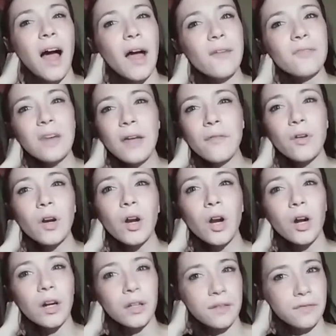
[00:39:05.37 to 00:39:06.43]
I've never
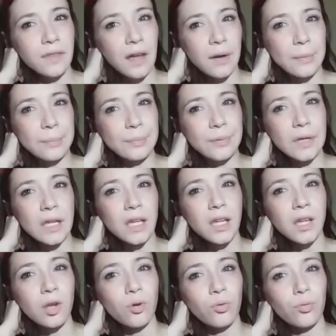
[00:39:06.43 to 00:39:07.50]
heard of that
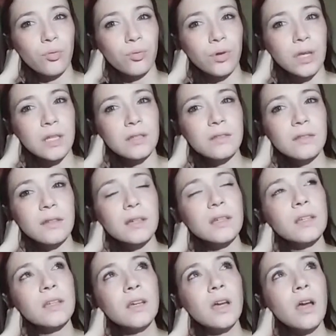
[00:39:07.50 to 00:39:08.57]
being a reason.